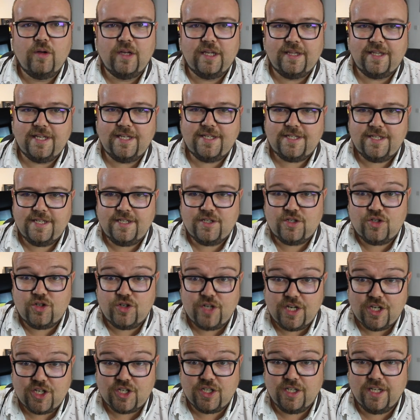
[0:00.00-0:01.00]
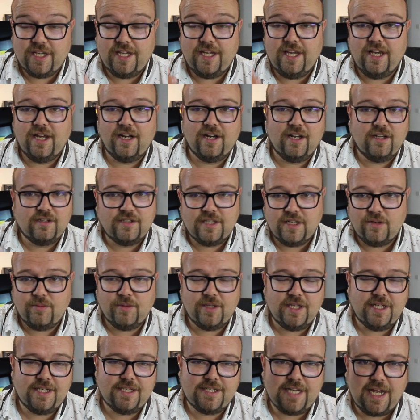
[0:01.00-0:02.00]
this is traditionally, and I'll deal
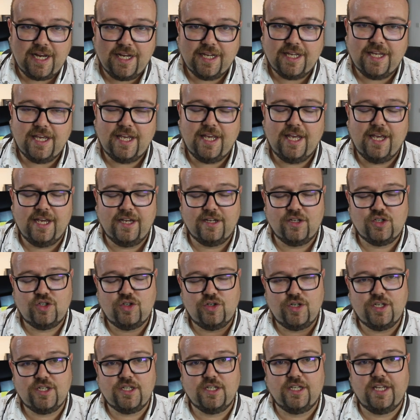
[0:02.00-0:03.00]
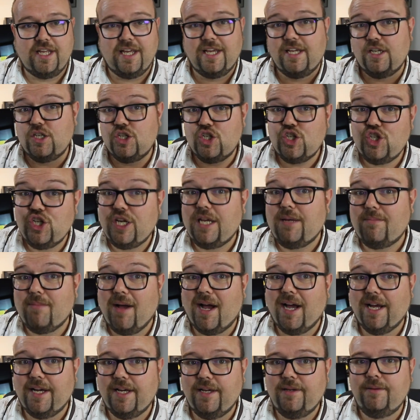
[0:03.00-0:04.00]
with it in tenor key here, it's traditionally in G
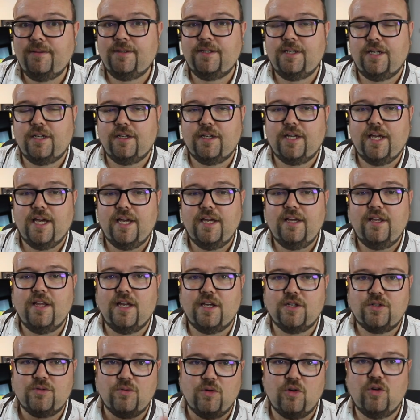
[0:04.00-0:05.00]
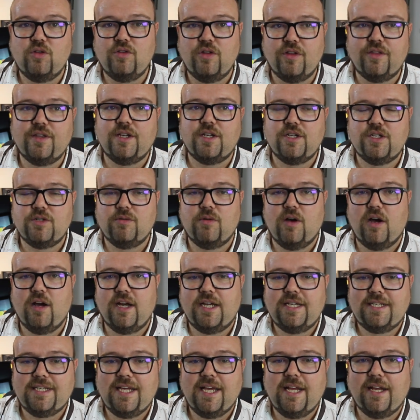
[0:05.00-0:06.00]
minor, okay? That's what All the Things You
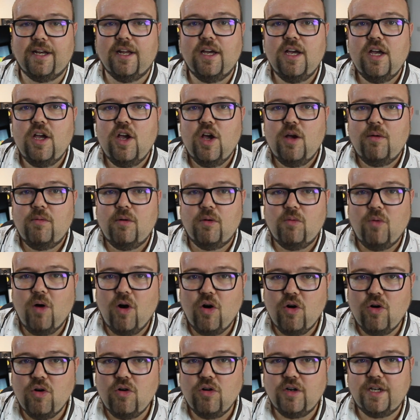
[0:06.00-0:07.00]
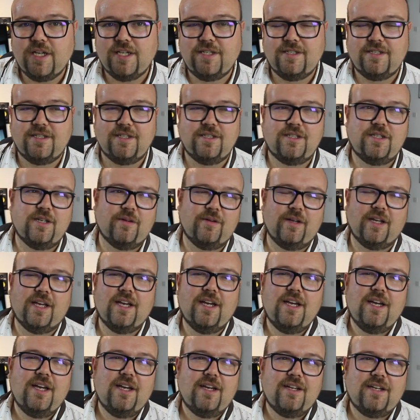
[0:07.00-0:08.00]
Are is in. Well, what Hawkins is doing,
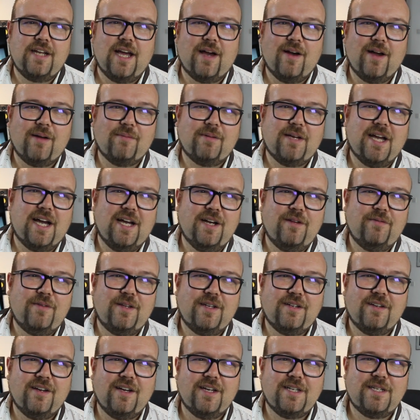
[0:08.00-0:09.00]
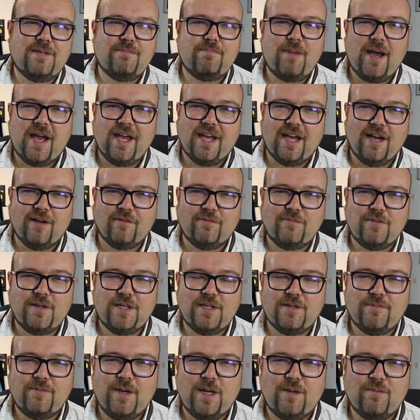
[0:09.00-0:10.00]
now I'm kind of in a debate, I've
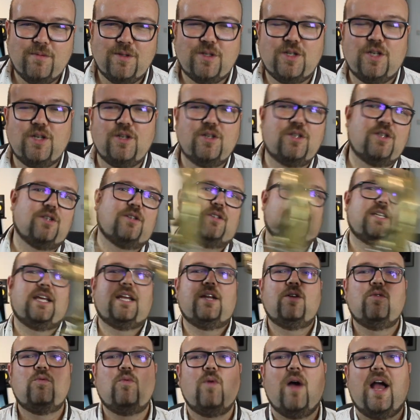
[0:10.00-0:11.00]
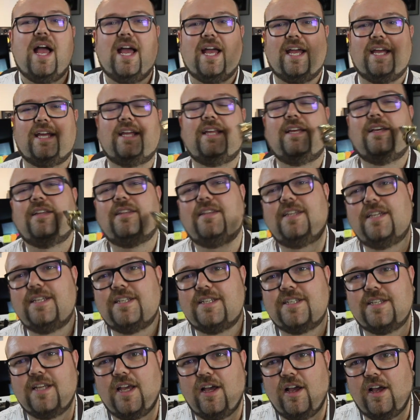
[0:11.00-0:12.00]
been debating with two students. In a way,
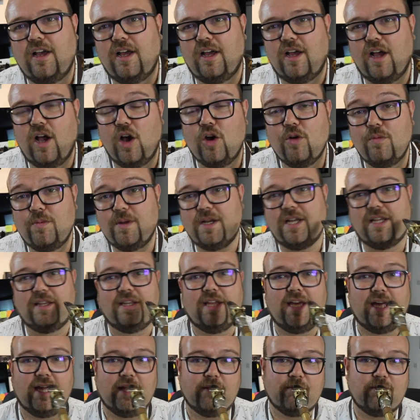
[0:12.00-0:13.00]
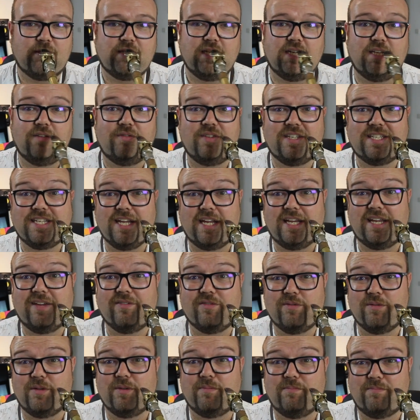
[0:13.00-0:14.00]
this opening lick, particularly if you take it
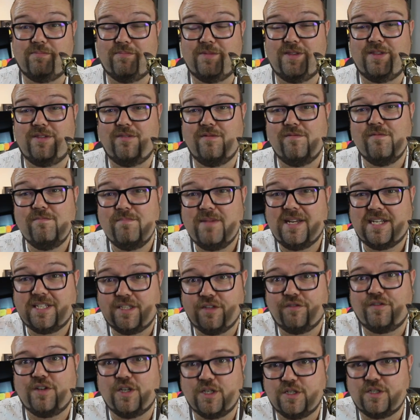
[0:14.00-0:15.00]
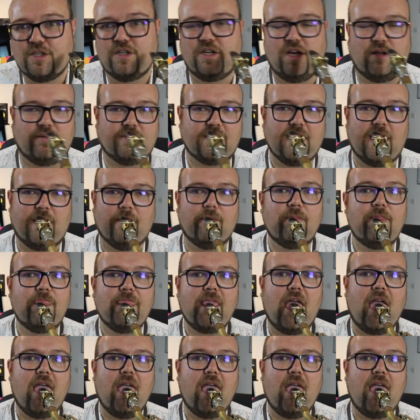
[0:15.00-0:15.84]
from the, miss the first two notes out,